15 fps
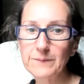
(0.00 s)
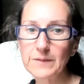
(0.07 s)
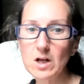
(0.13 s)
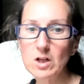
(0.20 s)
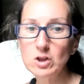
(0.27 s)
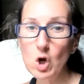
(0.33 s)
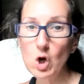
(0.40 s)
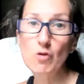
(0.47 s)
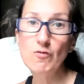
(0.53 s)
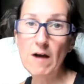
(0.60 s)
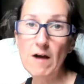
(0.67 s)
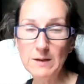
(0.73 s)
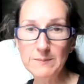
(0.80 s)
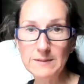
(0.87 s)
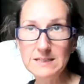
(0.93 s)
low
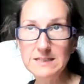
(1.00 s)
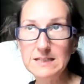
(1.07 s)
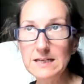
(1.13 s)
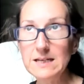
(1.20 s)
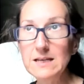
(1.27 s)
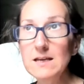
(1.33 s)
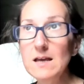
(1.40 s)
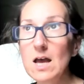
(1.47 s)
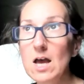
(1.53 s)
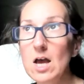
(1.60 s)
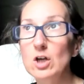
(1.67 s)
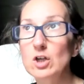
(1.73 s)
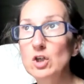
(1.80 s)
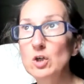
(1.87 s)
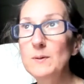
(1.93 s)
vitamin D,
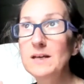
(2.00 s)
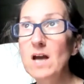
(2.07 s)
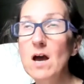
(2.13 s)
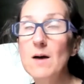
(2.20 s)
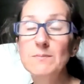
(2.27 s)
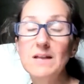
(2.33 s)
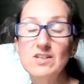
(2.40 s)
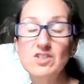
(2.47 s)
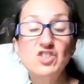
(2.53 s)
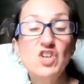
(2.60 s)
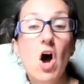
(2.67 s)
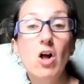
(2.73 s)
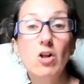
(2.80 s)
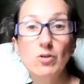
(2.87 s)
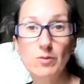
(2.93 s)
you become less
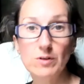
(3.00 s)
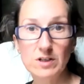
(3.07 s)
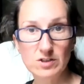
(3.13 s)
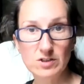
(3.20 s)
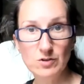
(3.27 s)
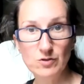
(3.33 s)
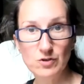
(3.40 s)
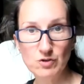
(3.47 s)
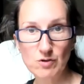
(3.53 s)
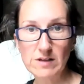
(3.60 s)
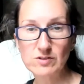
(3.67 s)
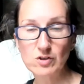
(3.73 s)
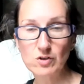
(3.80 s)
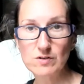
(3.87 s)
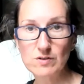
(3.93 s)
tolerant to
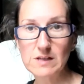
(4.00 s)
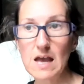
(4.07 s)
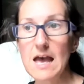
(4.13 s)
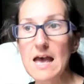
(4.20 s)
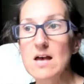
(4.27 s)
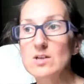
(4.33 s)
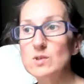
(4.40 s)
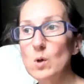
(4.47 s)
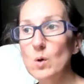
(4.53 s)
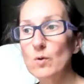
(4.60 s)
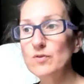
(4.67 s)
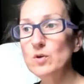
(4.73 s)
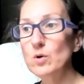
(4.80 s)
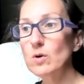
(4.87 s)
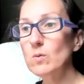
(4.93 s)
stressors. So
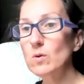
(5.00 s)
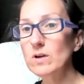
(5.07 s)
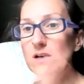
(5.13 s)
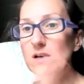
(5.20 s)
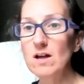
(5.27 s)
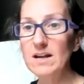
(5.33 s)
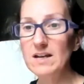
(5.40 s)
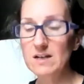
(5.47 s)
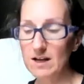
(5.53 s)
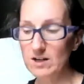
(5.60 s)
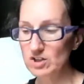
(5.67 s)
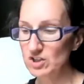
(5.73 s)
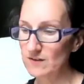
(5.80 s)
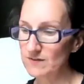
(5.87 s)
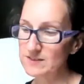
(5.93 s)
if you're working a lot of night
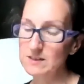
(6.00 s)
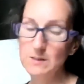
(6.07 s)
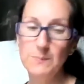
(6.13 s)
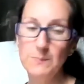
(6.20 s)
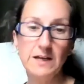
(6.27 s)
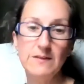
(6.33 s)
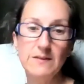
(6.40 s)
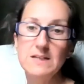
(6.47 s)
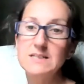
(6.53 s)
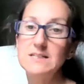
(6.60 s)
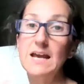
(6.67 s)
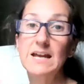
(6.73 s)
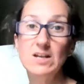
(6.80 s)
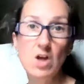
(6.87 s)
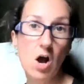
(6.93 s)
shifts, sleeping in the
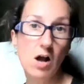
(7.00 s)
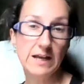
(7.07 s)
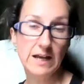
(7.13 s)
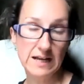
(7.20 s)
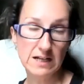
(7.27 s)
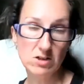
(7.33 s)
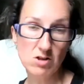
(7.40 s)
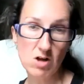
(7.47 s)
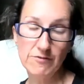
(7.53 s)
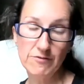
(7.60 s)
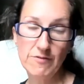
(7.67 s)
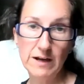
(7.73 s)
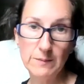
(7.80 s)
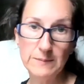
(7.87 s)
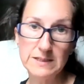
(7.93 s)
day, not getting a lot of
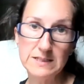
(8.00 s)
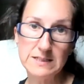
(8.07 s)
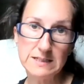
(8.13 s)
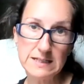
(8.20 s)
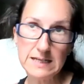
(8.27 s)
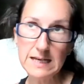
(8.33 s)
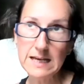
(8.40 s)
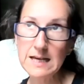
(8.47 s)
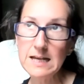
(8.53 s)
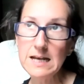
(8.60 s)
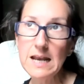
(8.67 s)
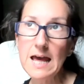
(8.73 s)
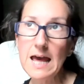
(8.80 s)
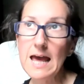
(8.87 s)
vitamin D in,